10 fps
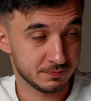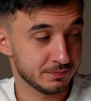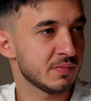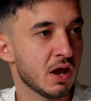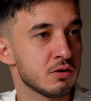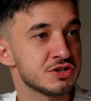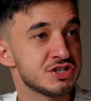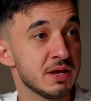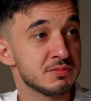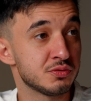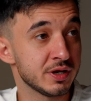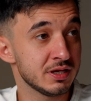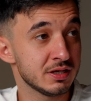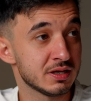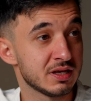Now shape 3,
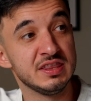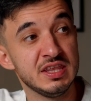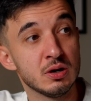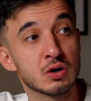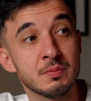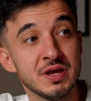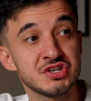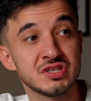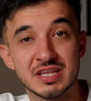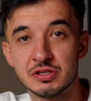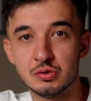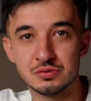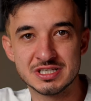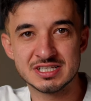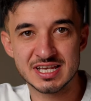the automation that
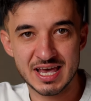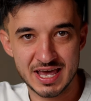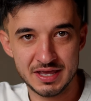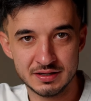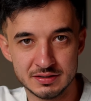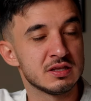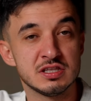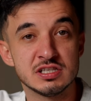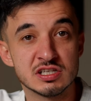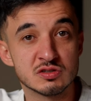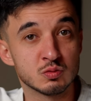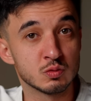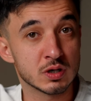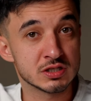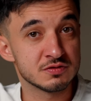uses AI. This is
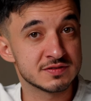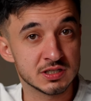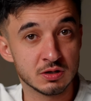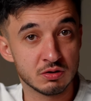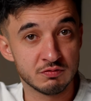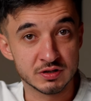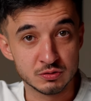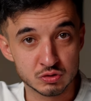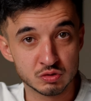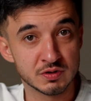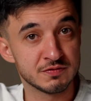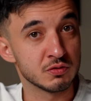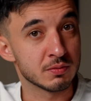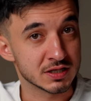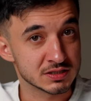what you've seen all over YouTube a few
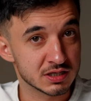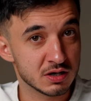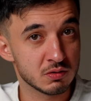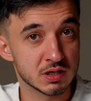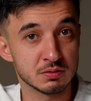months ago when